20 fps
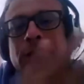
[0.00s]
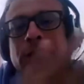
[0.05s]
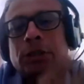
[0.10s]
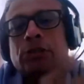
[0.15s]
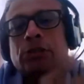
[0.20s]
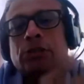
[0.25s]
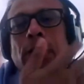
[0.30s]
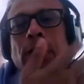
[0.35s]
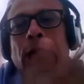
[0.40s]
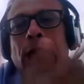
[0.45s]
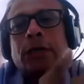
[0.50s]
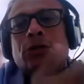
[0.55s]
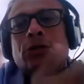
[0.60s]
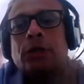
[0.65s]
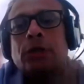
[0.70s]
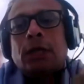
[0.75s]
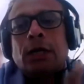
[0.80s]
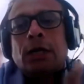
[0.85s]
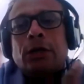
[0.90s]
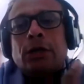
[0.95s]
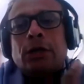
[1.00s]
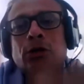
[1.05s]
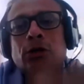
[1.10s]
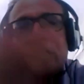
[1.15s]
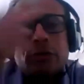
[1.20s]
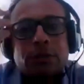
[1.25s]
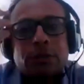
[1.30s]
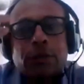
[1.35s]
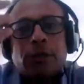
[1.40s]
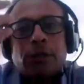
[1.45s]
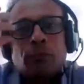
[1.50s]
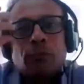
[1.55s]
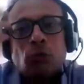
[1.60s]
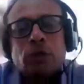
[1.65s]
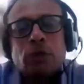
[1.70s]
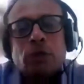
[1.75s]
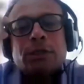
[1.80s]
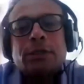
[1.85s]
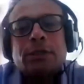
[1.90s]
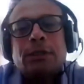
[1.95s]
easy to actually see
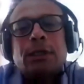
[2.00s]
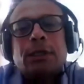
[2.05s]
what is